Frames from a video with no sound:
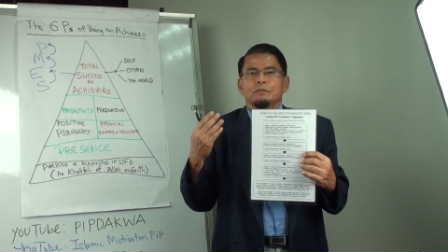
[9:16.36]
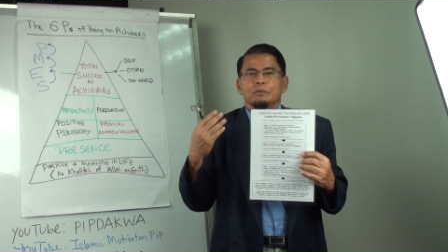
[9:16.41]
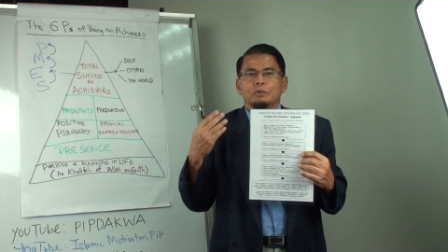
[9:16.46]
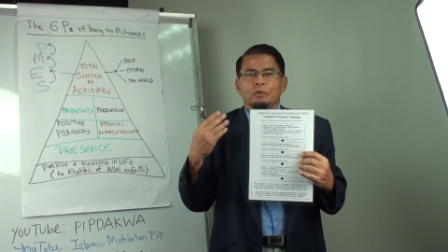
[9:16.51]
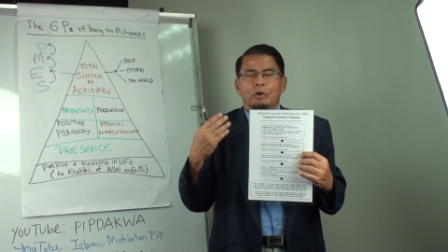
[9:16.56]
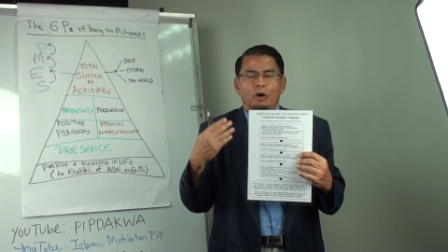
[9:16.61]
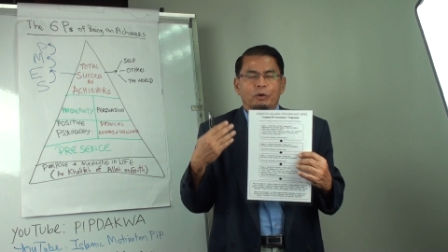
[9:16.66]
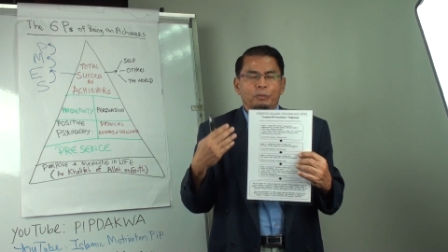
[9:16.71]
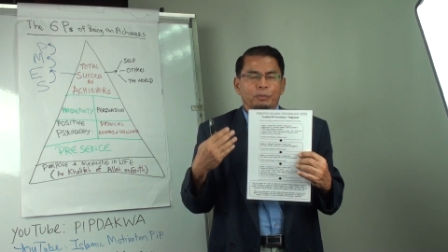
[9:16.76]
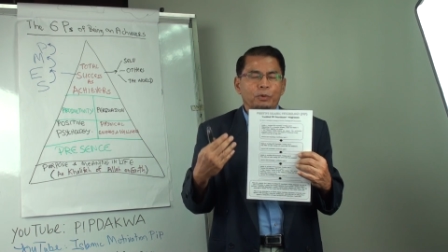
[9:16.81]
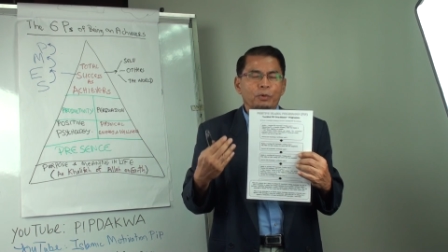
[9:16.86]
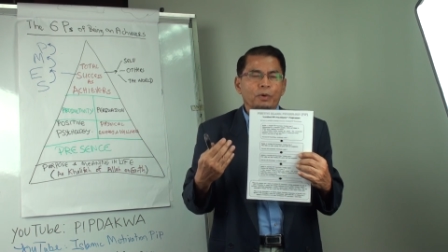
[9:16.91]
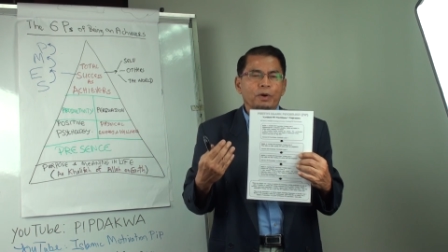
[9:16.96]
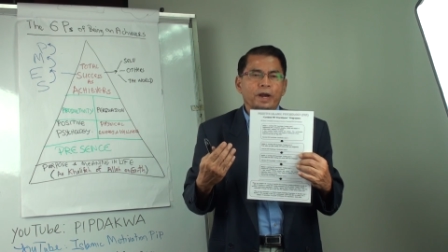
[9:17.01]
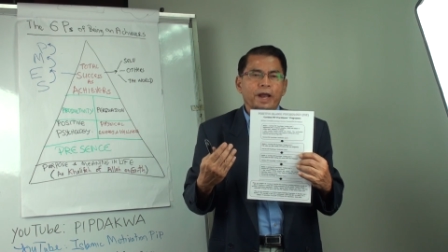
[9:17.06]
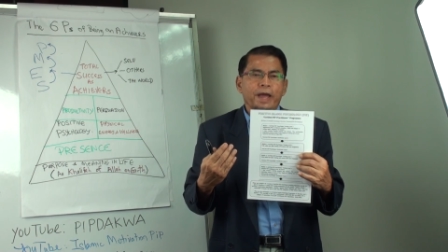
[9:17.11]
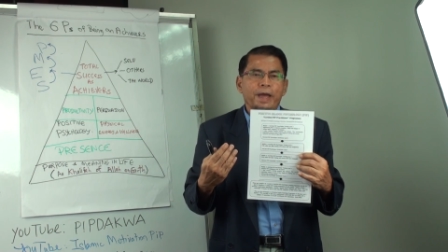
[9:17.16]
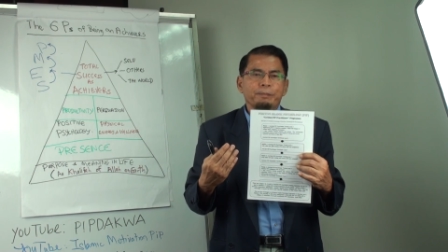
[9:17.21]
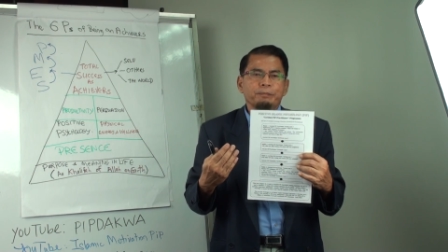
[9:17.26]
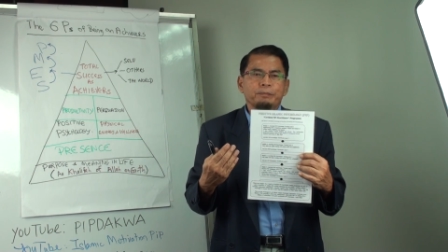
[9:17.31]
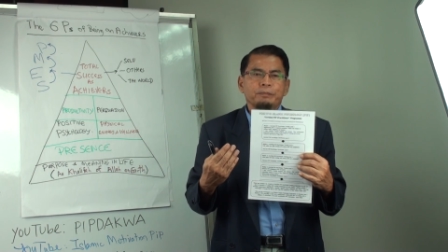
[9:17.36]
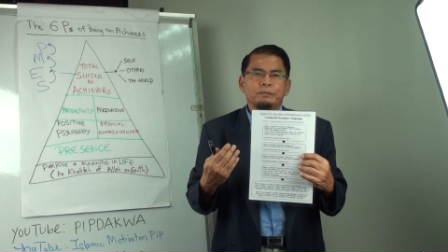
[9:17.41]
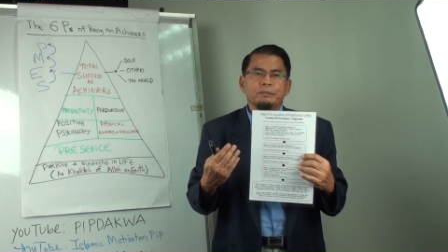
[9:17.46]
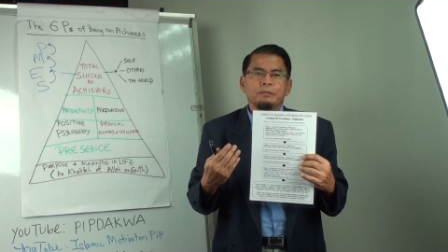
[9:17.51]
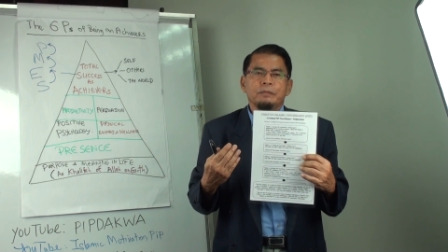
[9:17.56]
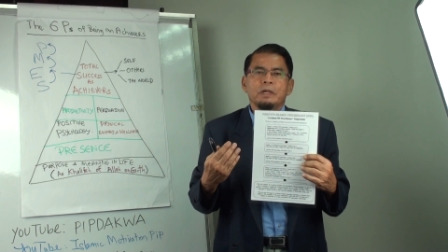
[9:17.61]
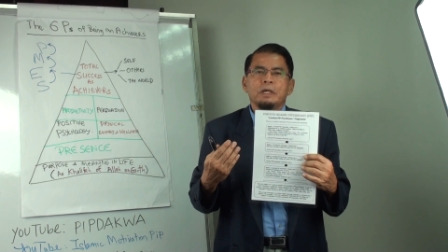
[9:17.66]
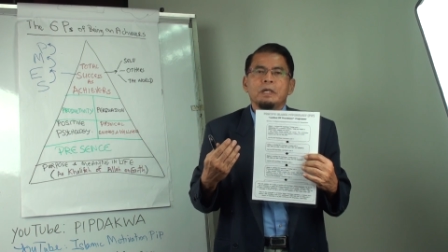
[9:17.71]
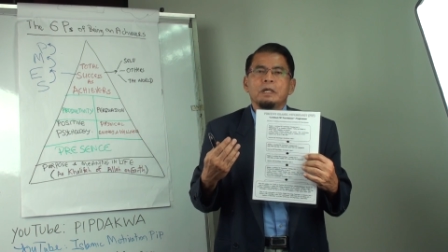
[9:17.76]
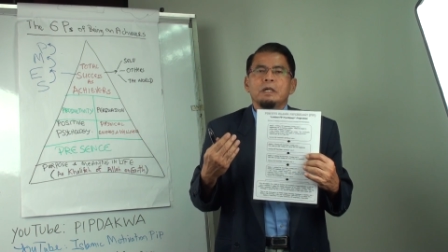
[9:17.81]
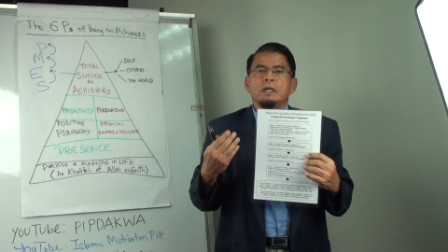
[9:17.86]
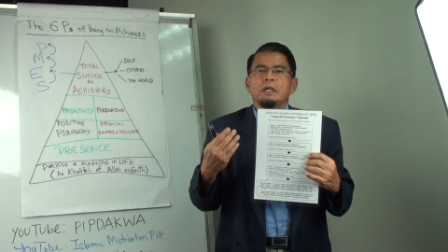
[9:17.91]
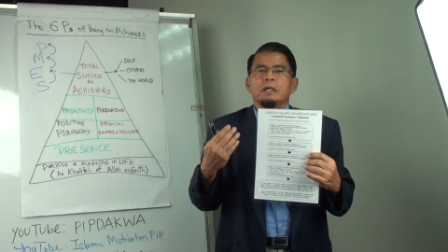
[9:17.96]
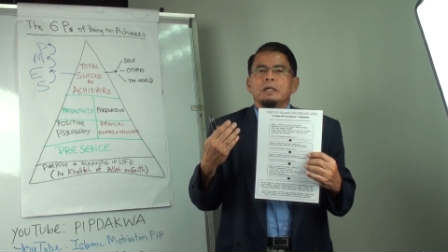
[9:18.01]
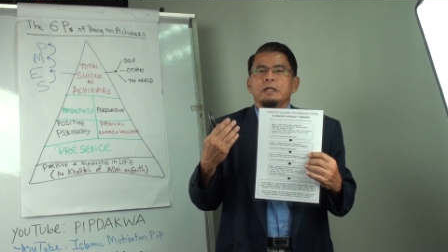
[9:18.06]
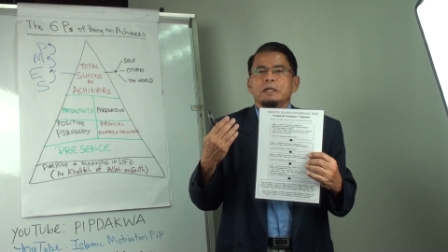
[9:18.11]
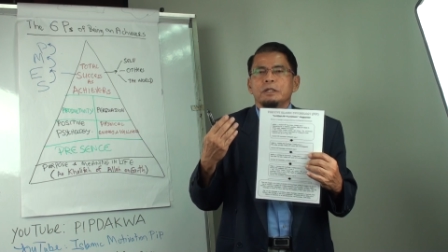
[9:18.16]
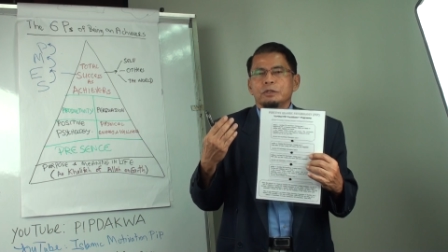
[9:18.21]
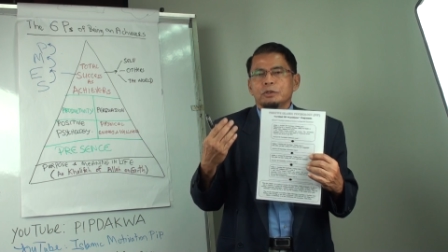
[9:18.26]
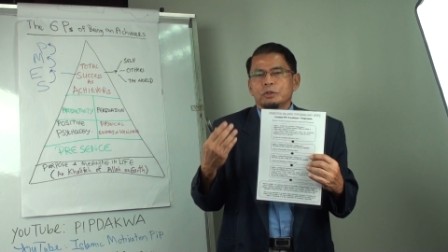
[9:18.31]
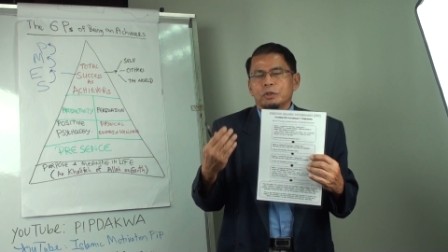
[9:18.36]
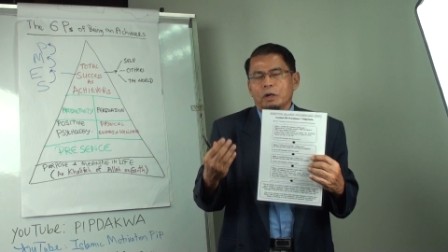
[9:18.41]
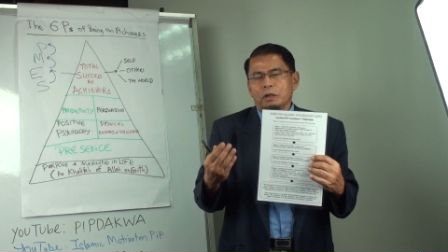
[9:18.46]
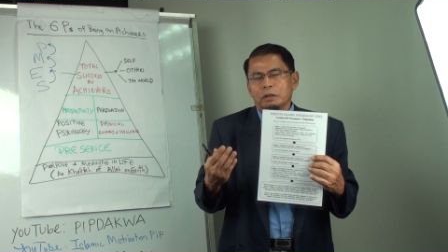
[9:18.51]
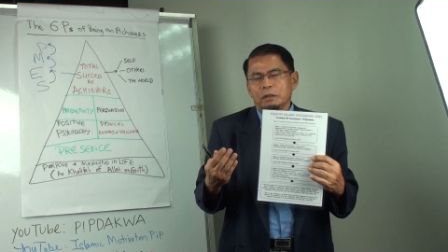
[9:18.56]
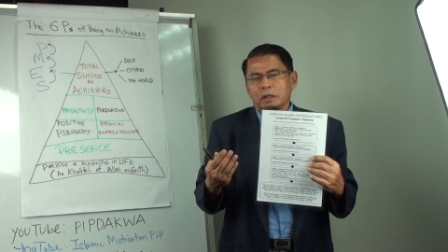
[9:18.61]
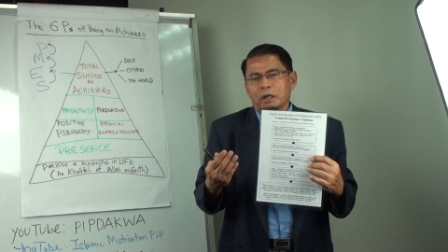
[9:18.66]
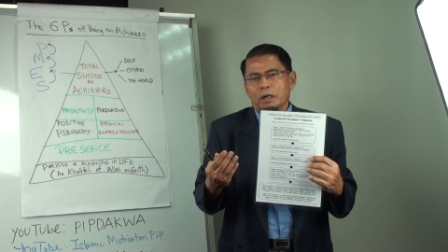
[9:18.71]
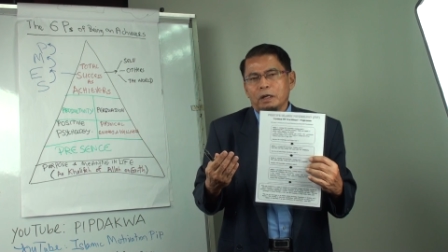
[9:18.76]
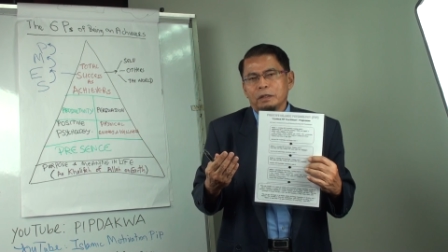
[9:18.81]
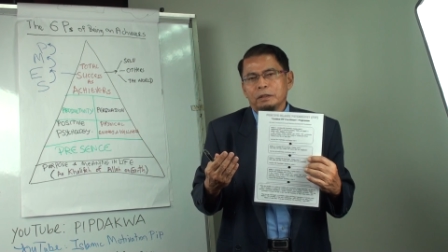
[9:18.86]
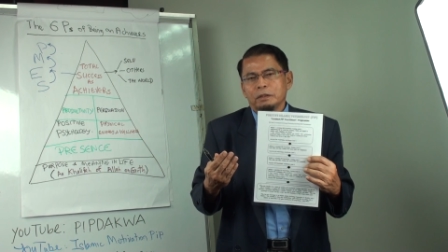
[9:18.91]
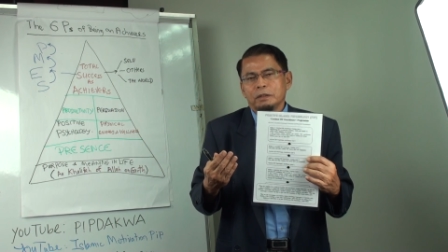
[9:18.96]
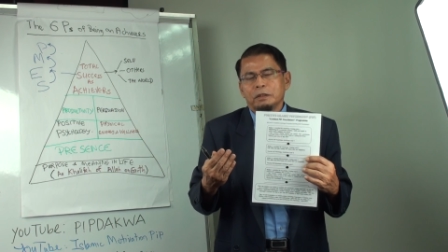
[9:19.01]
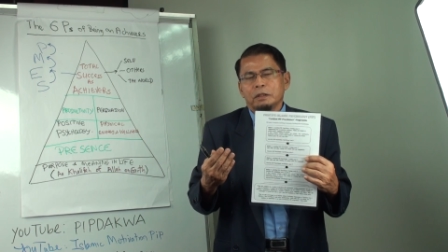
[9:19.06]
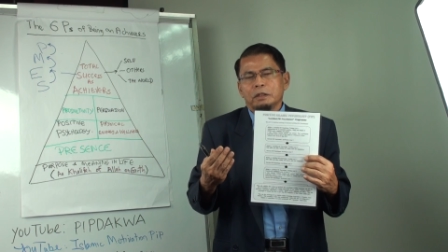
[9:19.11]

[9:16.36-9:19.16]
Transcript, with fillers: to our program. Inshallah,